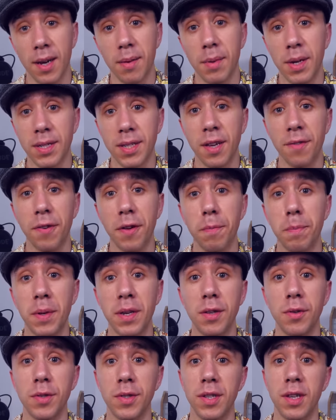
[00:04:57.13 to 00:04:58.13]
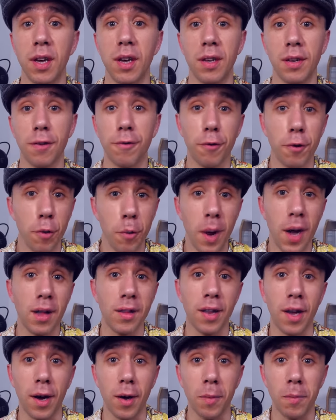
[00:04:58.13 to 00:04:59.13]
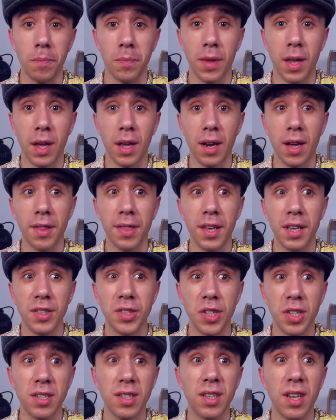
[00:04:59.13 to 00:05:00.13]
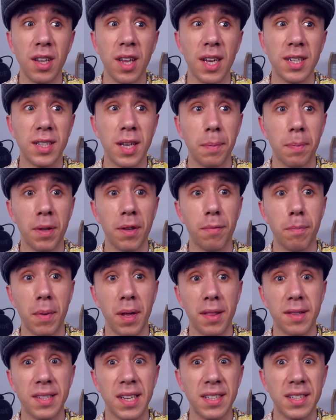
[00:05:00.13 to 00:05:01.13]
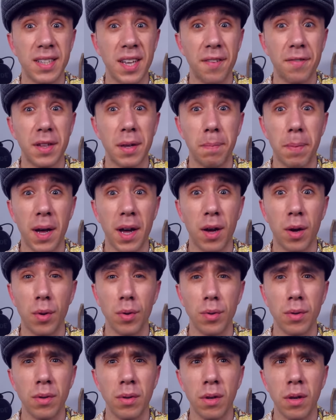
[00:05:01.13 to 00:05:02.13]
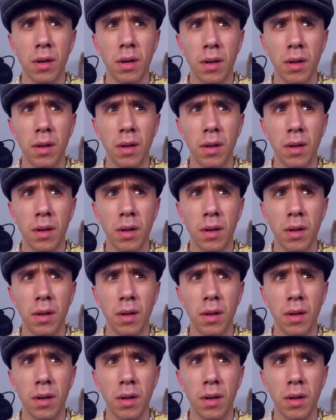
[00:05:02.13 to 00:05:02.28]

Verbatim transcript: I myself have been using Honey for a while now, and I think just in the last couple of months I saved about